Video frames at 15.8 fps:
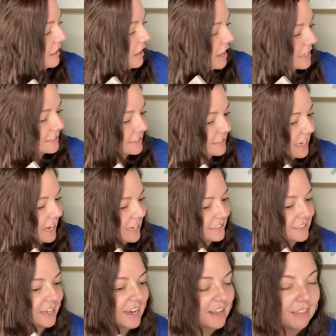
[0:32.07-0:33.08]
a size
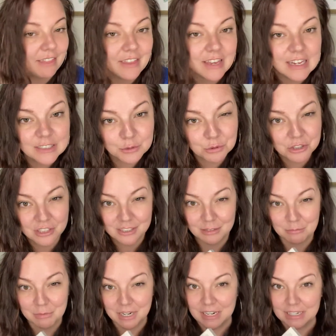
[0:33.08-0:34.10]
like this, which is a
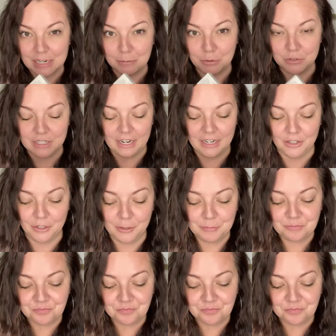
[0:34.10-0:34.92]
mini double decker,